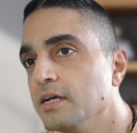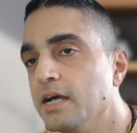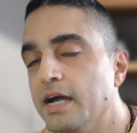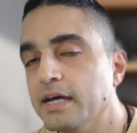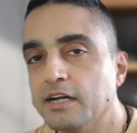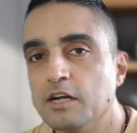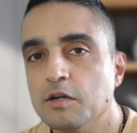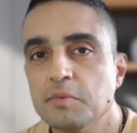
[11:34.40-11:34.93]

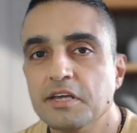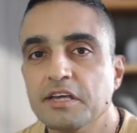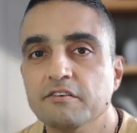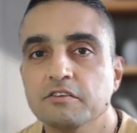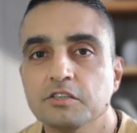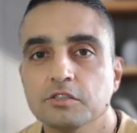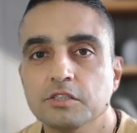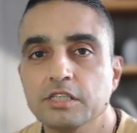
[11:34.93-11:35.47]
and it'll be
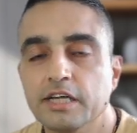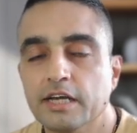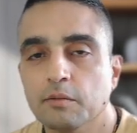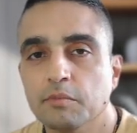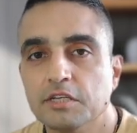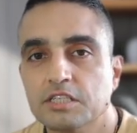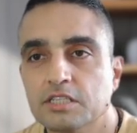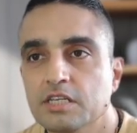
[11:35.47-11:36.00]
given to the
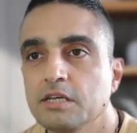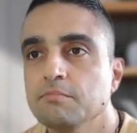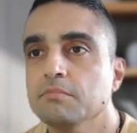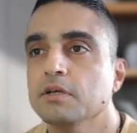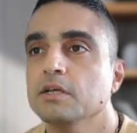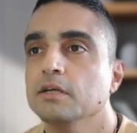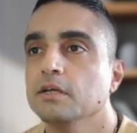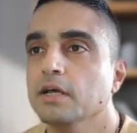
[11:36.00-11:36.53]
helpdesk team,
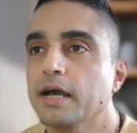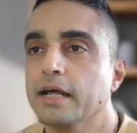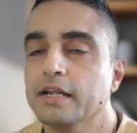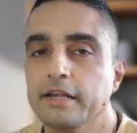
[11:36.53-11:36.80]
and